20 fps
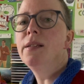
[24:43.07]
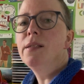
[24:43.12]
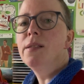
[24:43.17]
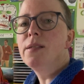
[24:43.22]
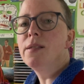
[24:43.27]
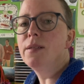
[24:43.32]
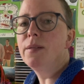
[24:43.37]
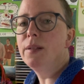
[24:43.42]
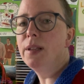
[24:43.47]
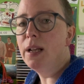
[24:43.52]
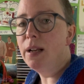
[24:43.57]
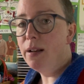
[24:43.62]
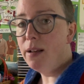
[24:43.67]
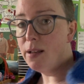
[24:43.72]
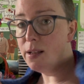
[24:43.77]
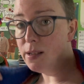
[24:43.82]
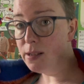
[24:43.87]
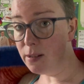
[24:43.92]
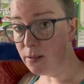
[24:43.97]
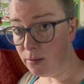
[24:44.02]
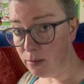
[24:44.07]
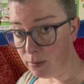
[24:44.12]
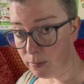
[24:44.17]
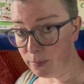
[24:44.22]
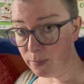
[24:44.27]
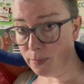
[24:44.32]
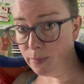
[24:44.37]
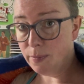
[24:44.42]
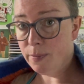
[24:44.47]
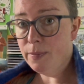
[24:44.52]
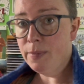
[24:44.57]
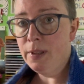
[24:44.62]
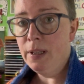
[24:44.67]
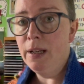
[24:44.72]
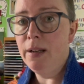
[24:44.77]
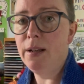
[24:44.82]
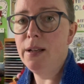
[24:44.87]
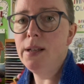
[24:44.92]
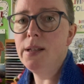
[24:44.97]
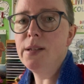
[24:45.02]
So there it is. Oh,
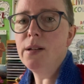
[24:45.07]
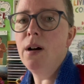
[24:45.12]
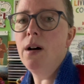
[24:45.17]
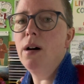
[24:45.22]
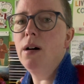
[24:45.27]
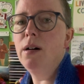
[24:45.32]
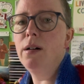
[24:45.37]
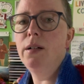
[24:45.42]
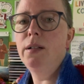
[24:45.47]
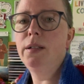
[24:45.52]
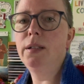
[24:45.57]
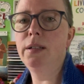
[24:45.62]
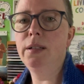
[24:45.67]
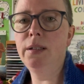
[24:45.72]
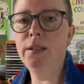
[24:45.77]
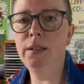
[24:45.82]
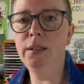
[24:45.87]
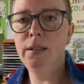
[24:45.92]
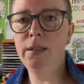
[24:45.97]
there it is on.